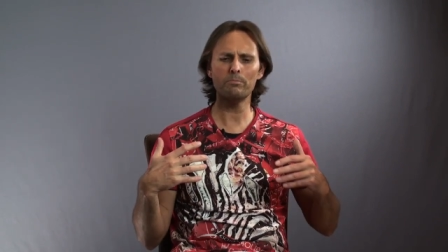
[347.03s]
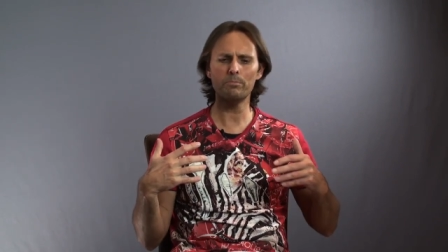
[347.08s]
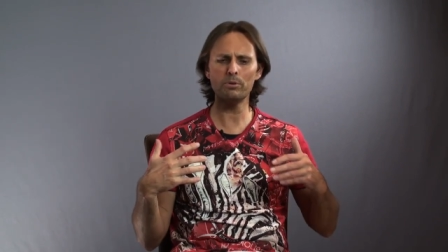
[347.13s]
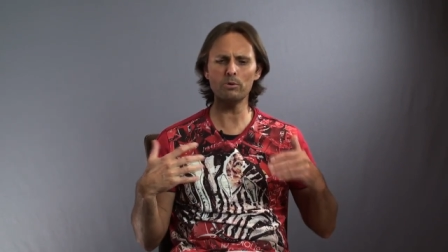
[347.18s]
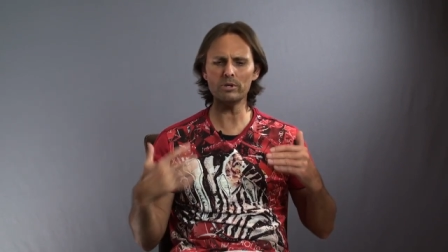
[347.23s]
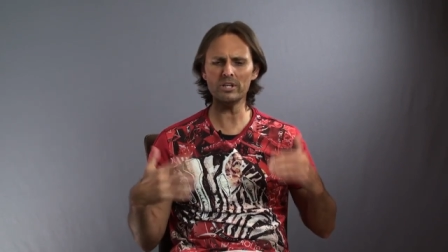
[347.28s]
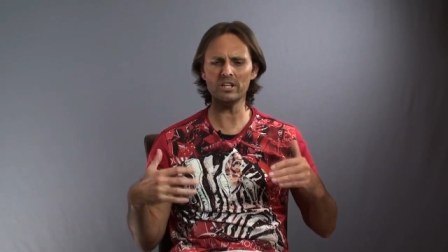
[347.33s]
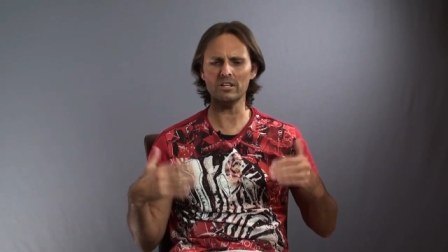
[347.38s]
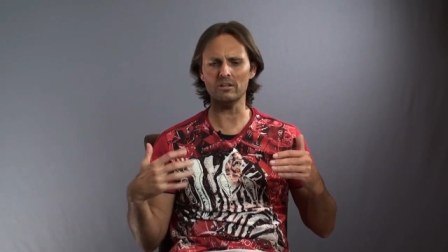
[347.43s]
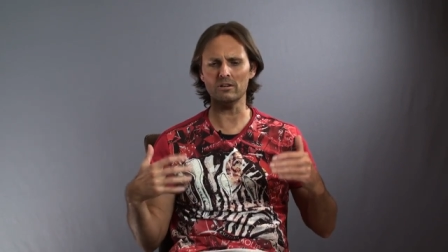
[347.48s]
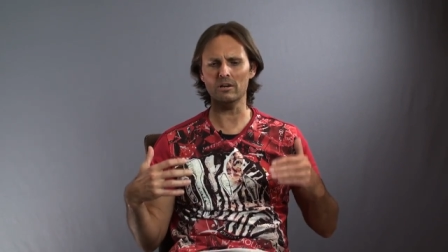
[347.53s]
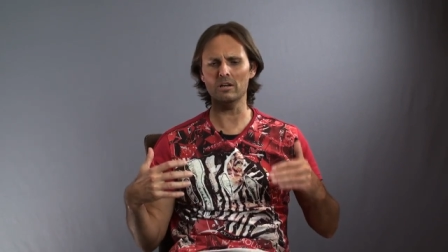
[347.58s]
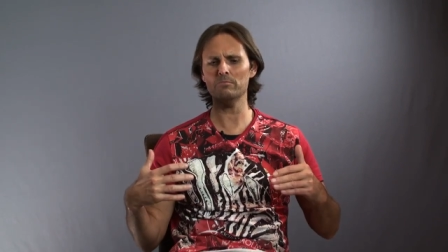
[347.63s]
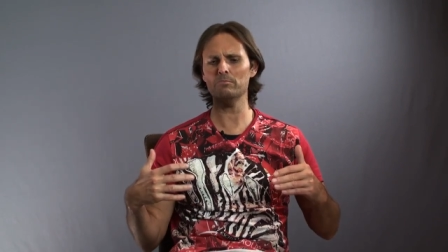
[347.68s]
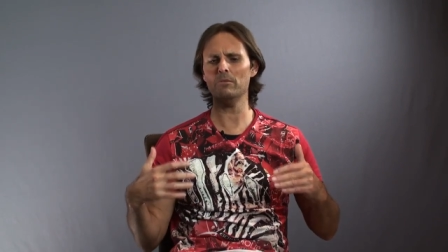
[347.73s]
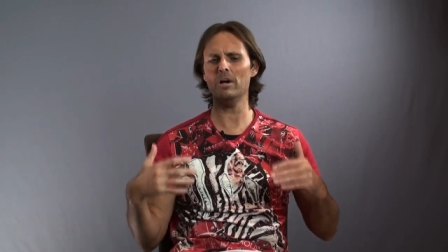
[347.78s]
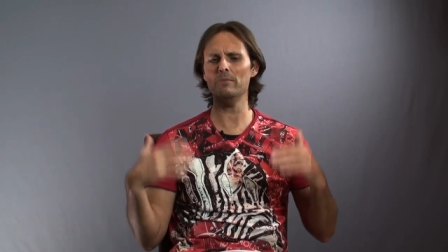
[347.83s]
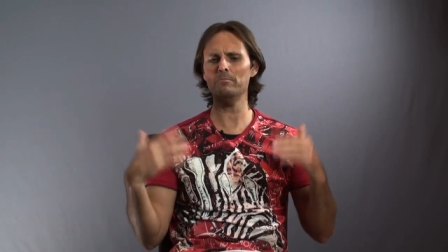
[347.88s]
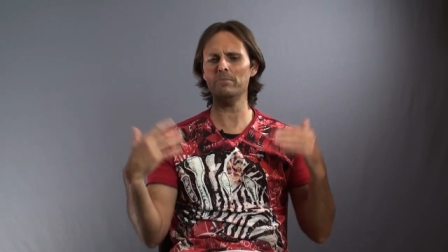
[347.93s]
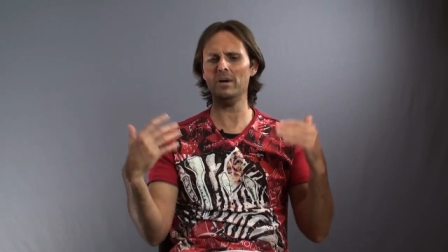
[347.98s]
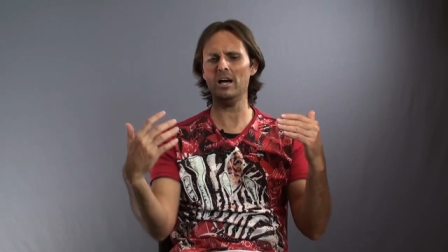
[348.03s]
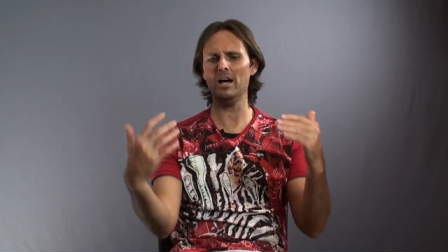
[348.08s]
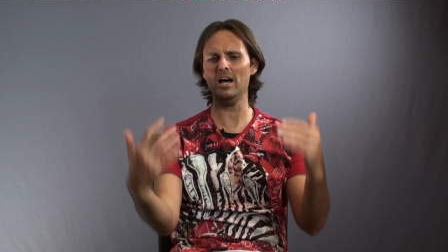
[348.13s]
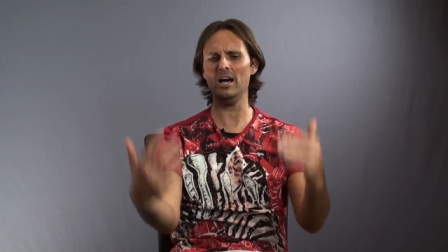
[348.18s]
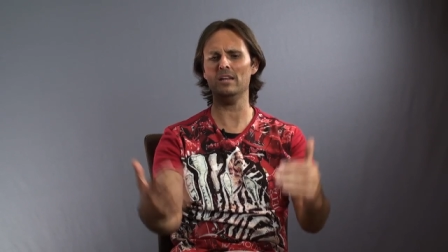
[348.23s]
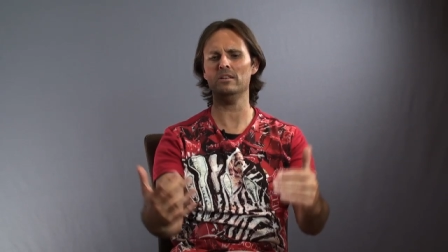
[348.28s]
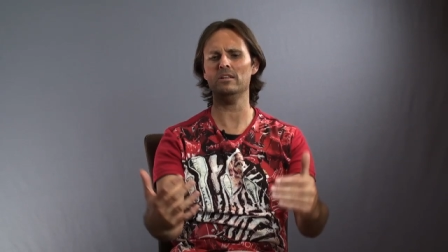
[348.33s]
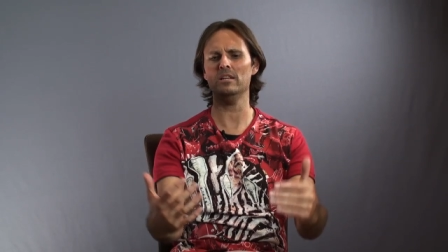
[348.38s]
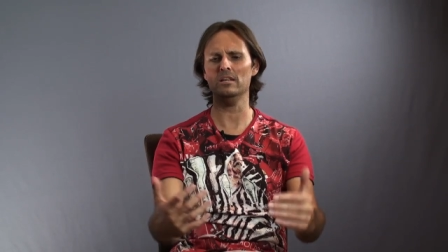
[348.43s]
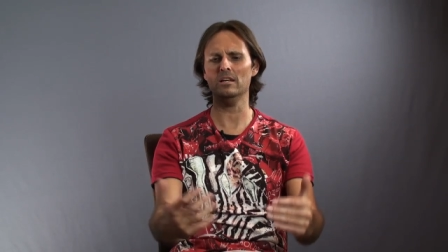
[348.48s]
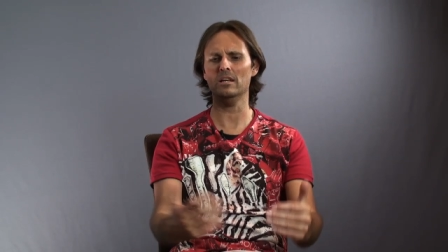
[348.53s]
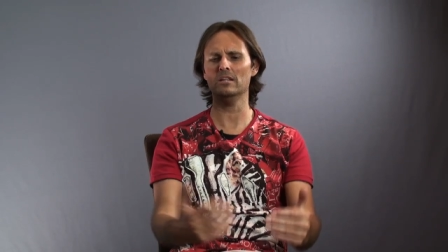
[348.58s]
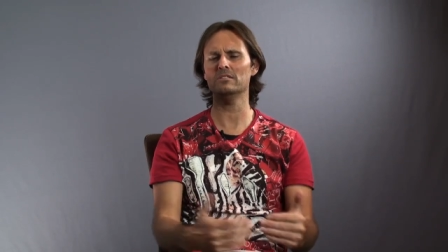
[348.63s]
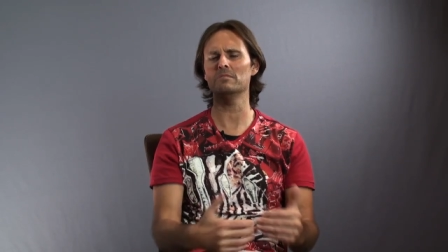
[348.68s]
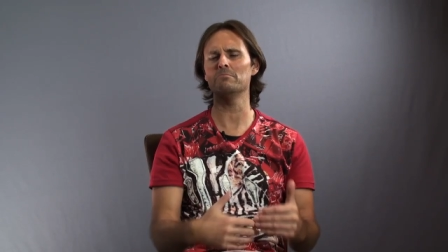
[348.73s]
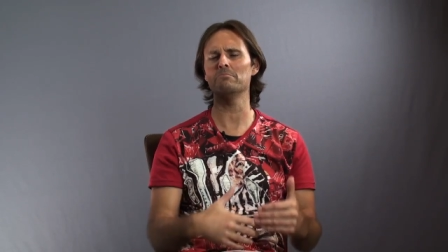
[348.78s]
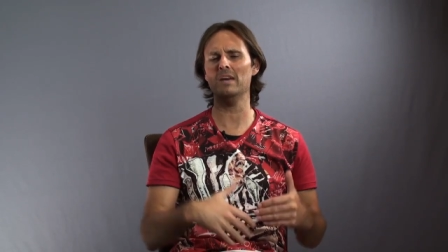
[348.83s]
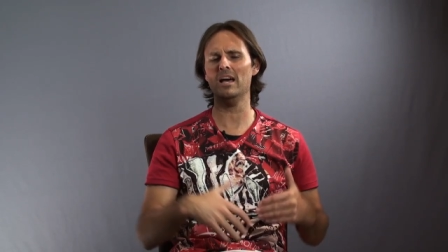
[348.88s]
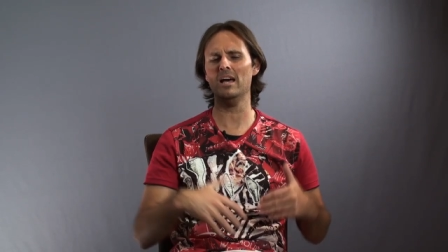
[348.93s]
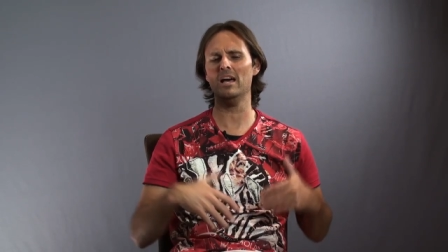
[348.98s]
putting on my partner
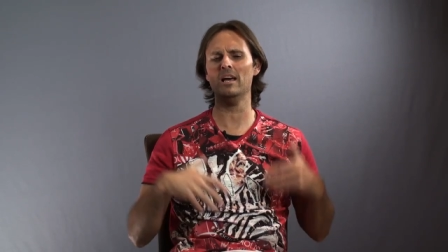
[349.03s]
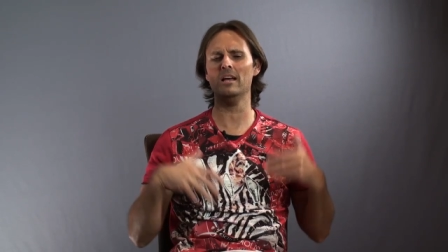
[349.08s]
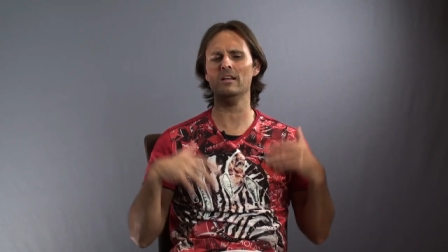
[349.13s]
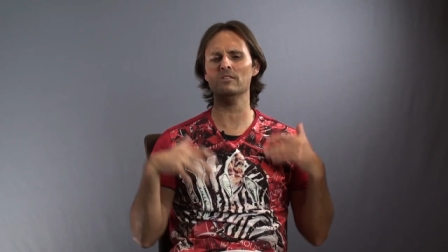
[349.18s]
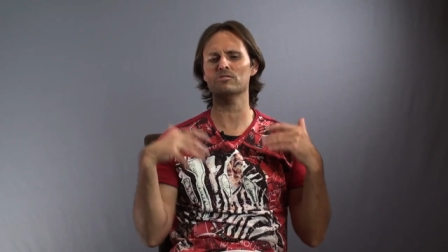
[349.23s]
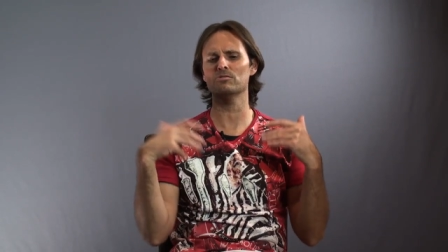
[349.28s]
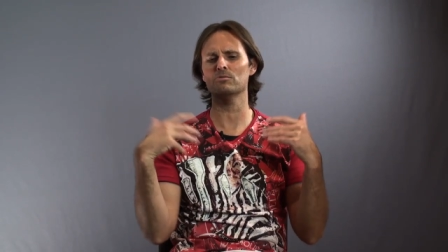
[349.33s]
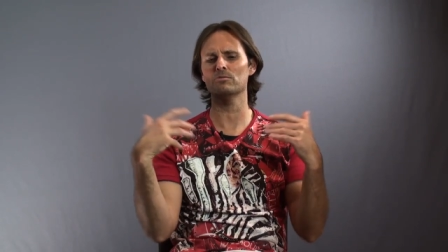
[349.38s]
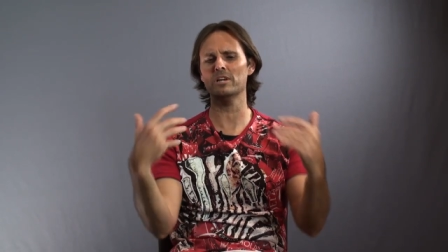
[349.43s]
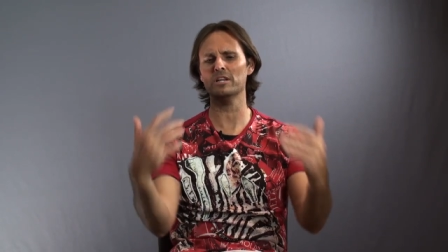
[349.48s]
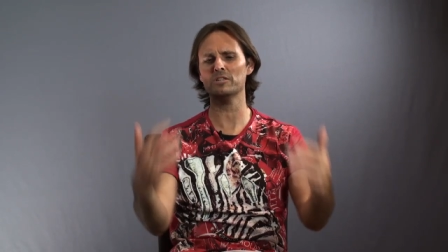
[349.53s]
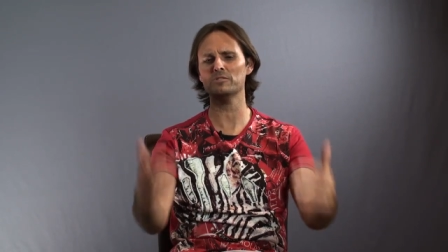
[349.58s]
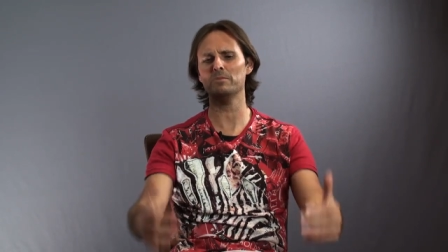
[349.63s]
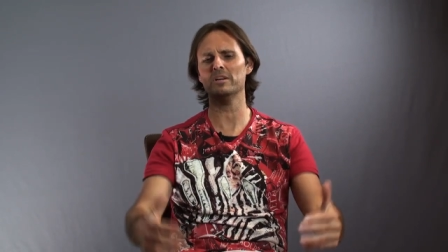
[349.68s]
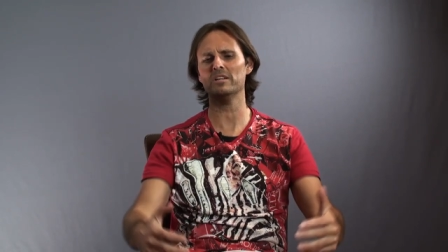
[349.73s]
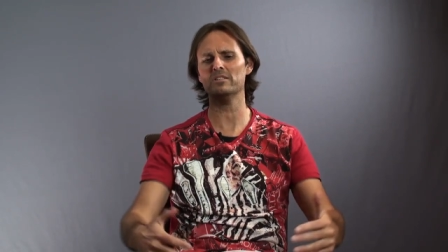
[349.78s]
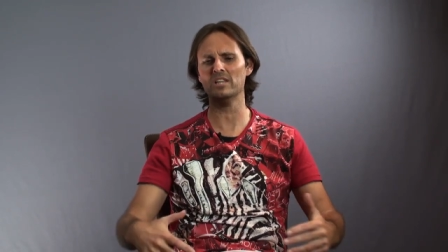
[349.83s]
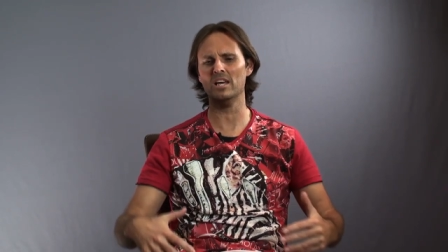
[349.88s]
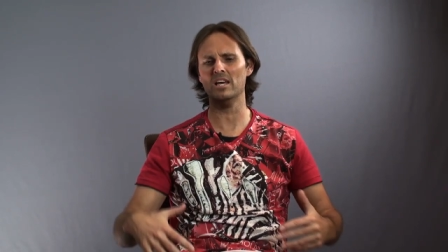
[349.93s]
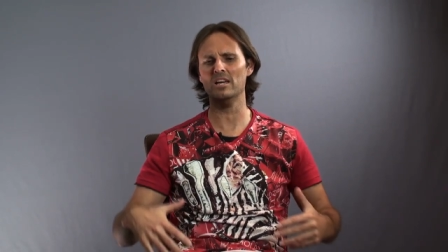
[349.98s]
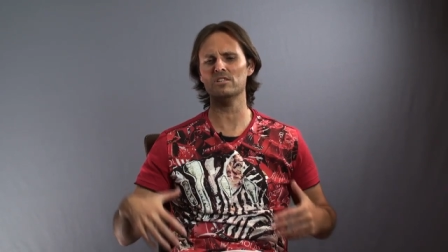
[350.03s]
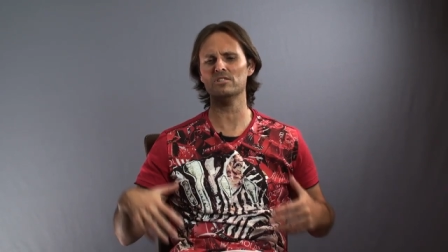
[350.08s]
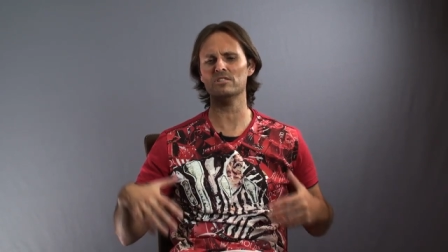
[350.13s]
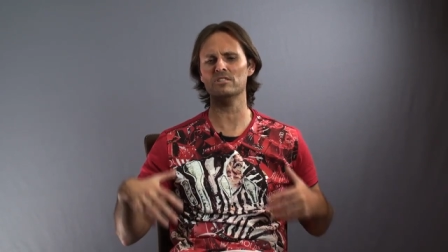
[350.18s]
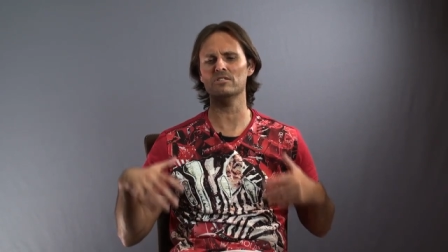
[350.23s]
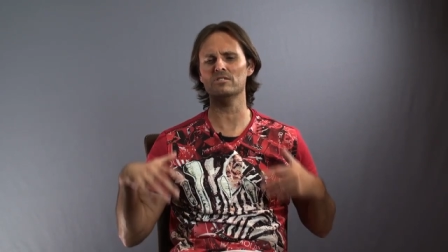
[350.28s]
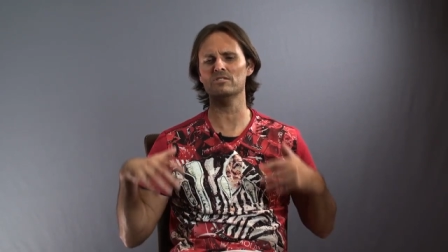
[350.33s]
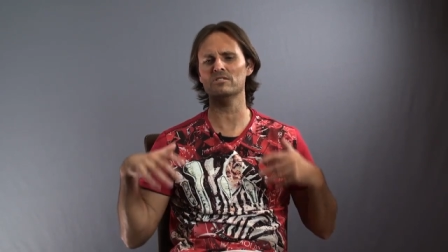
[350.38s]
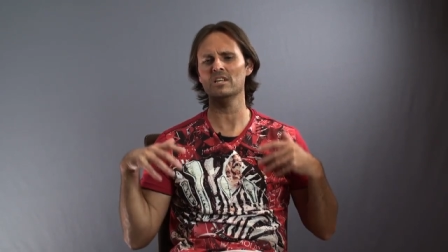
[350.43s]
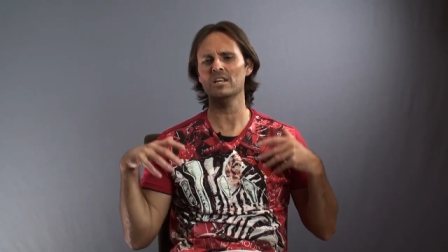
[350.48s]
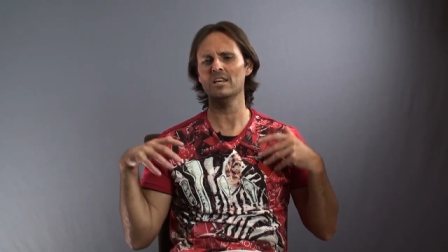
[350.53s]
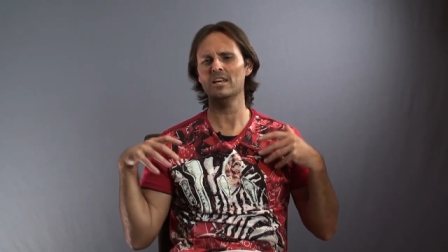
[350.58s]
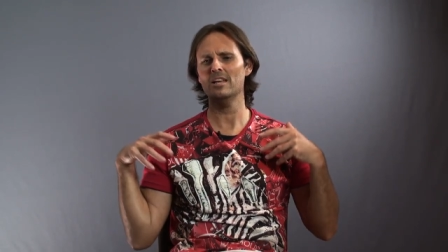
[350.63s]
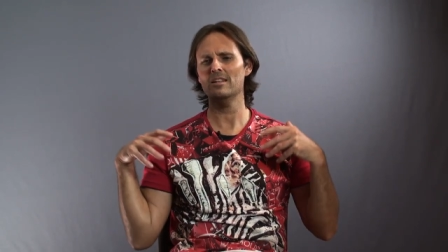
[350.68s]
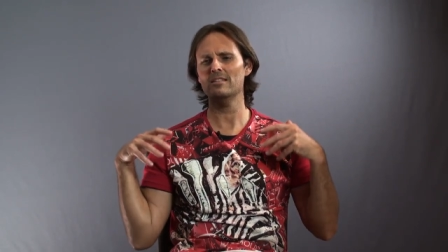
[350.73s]
demands or expectations